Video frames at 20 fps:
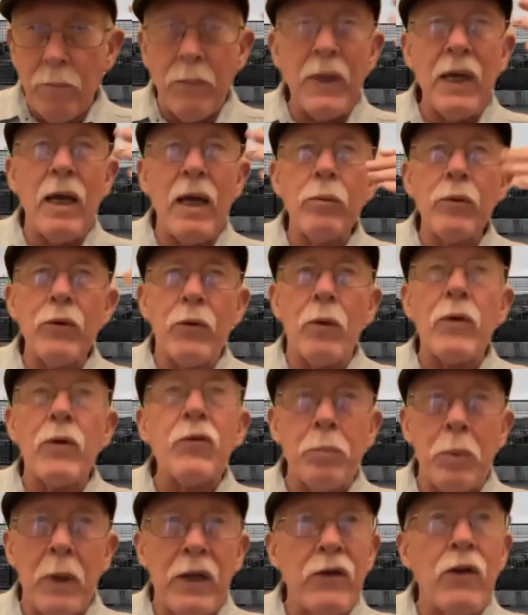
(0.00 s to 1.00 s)
be able to
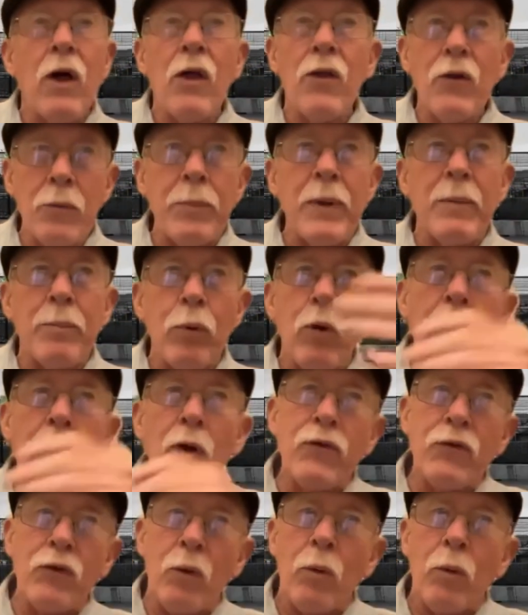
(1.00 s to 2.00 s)
explain to other people
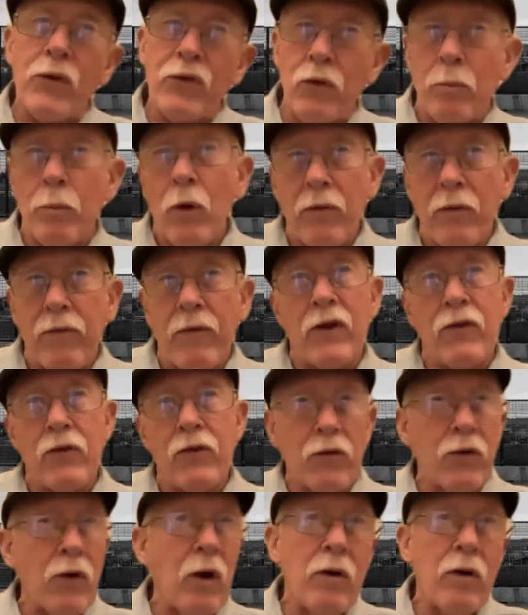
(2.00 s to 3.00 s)
also what your
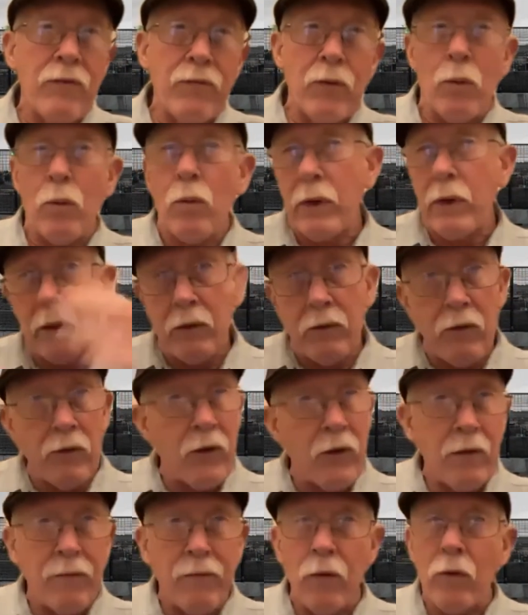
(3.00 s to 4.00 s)
motivations are for wanting to
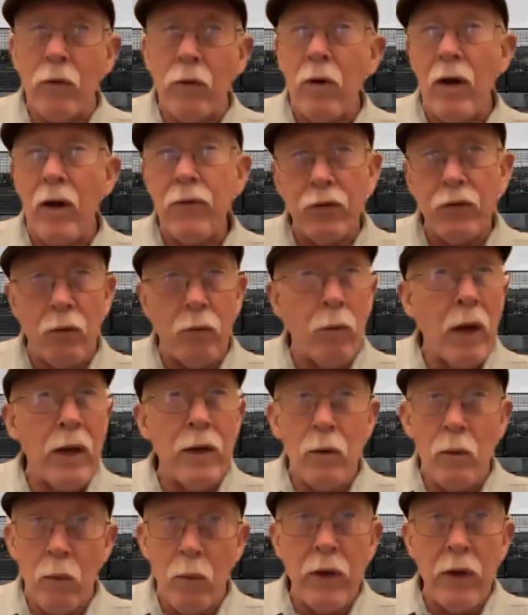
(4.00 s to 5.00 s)
take photographs or
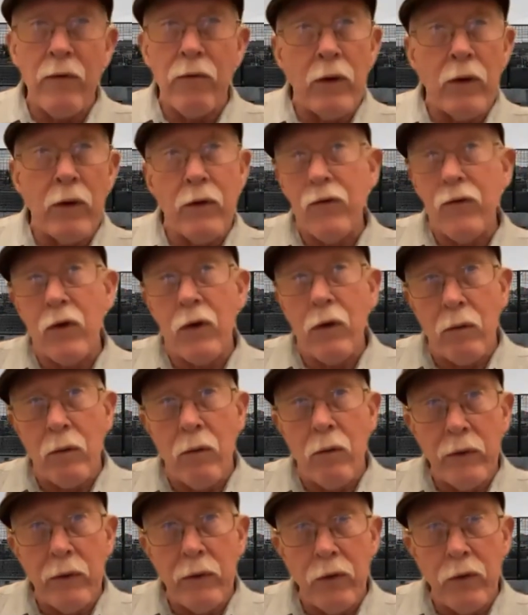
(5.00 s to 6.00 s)
write or whatever it is that you're
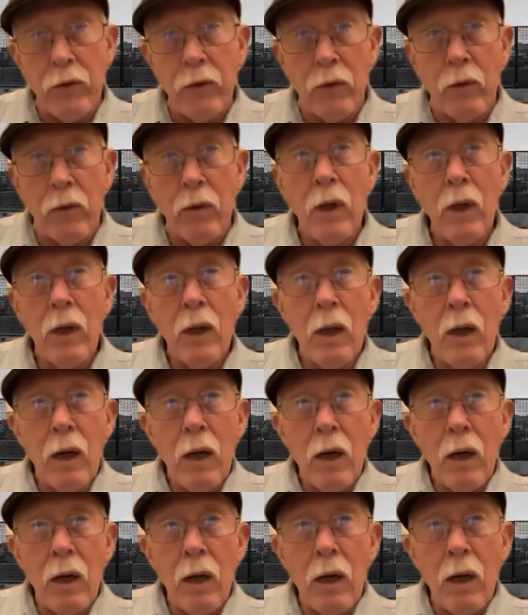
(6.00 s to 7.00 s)
going to do.
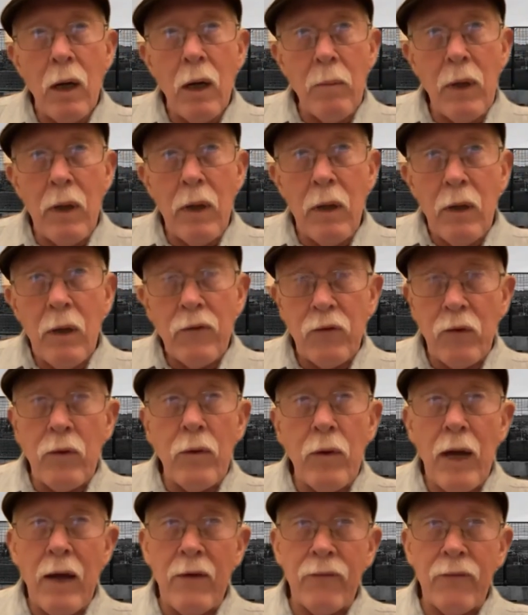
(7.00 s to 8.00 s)
Um,
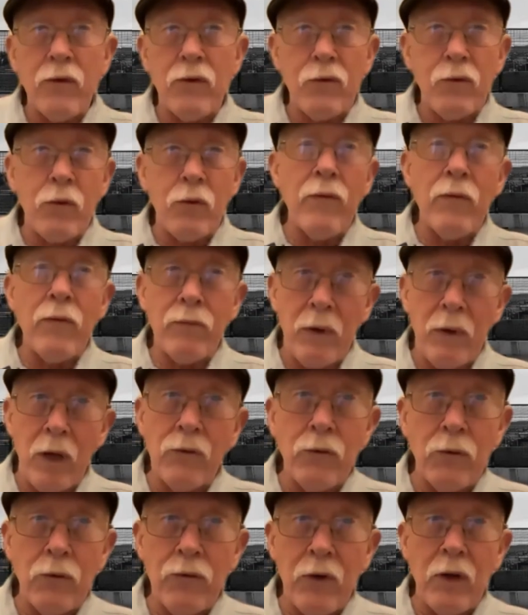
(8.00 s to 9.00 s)
so you have to sort of
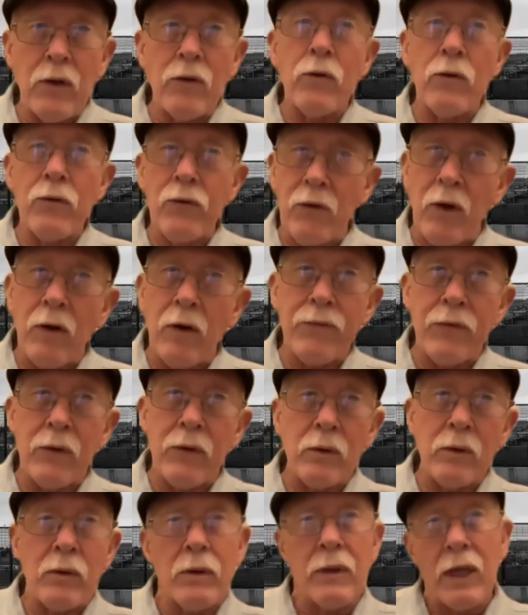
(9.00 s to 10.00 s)
understand yourself
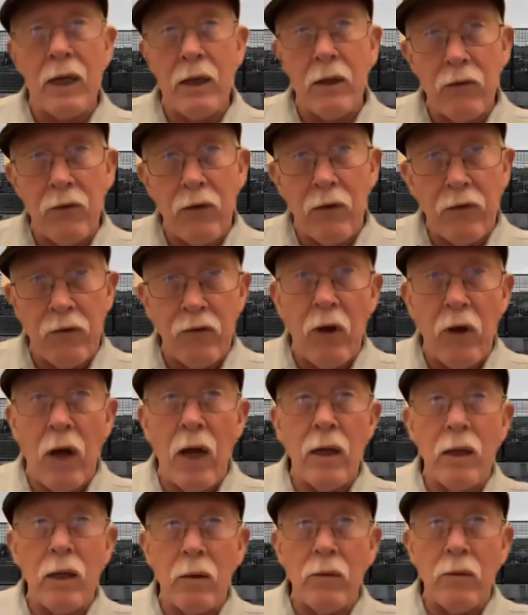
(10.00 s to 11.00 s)
and get into this
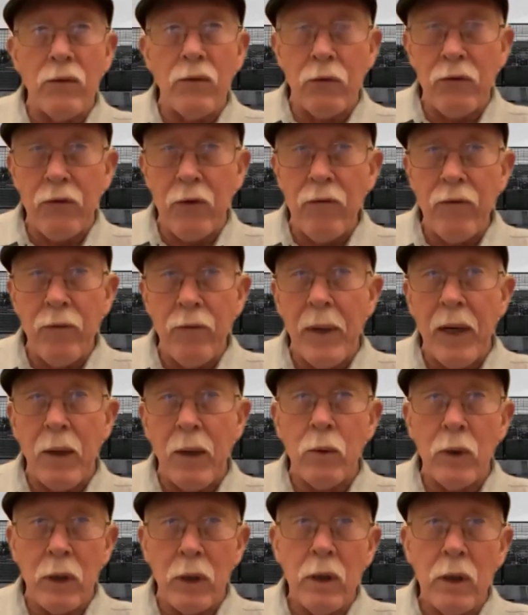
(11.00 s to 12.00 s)
dialogue with yourself
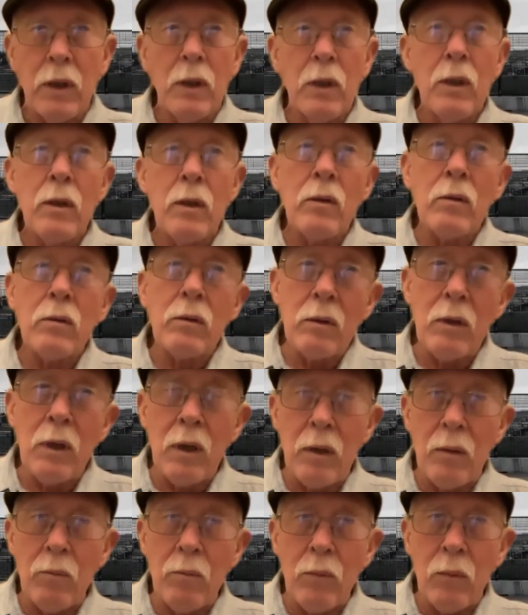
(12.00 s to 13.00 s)
about what,
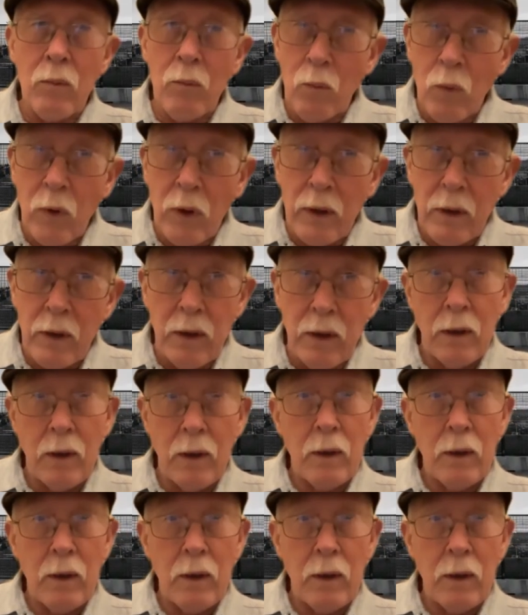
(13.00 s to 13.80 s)
um, what,